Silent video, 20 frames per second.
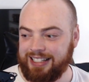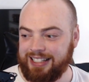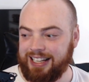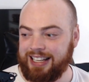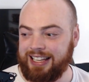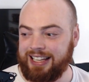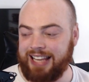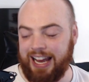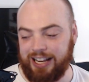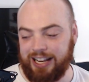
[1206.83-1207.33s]

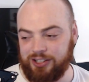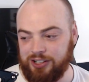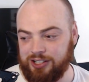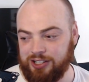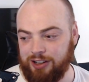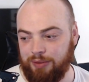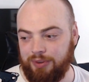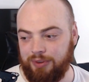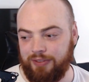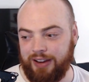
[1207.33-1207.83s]
Yes, the
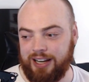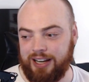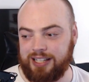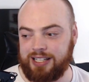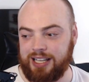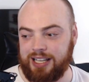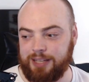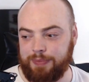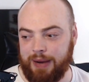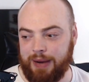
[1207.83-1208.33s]
zombie virus
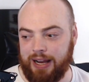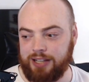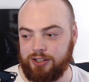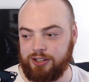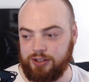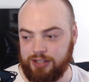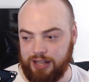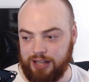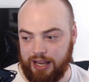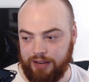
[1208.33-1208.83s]
is passed through
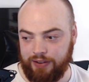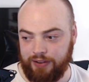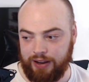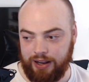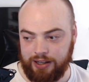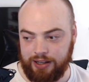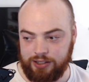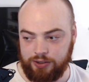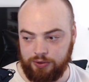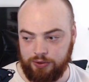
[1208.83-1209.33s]

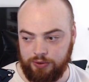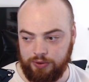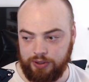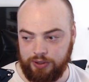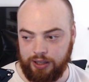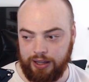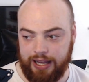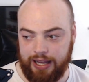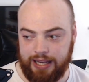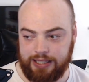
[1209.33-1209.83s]
saliva, so
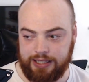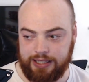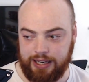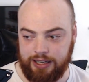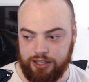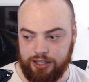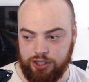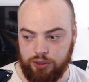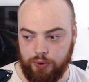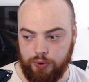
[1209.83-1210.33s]
the less skin
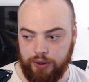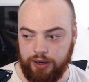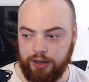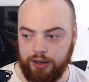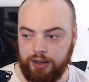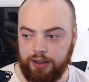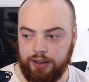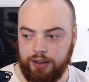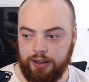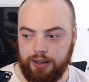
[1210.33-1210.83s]
that's showing,
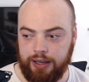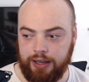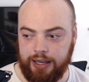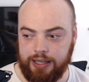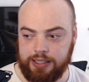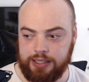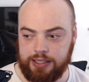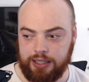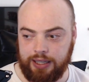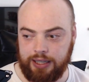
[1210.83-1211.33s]

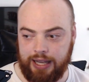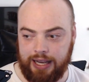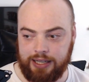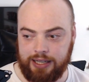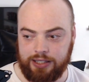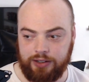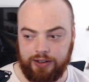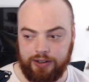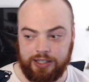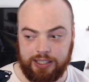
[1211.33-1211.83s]
it's the less
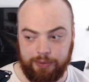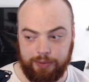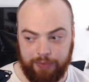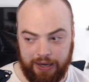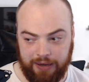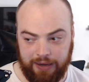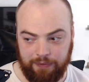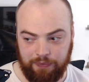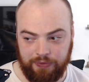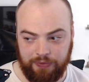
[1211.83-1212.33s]
there is to bite.